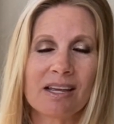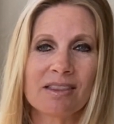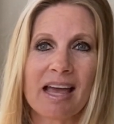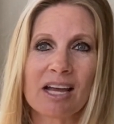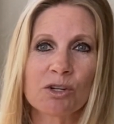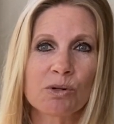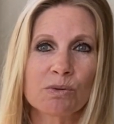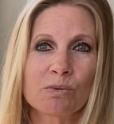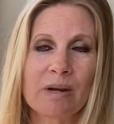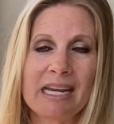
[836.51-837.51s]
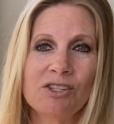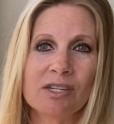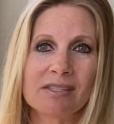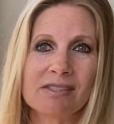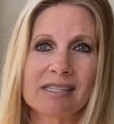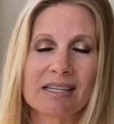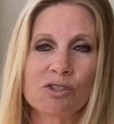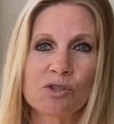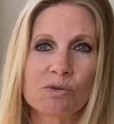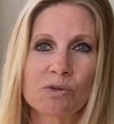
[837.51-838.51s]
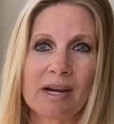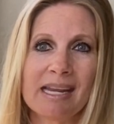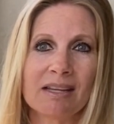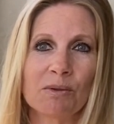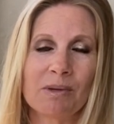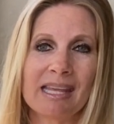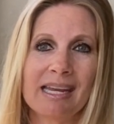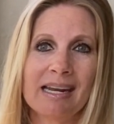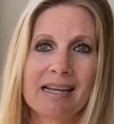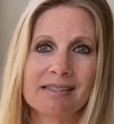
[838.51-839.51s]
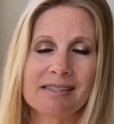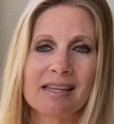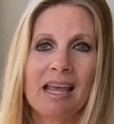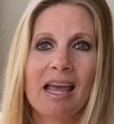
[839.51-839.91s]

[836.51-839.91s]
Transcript: that courageous strength within us.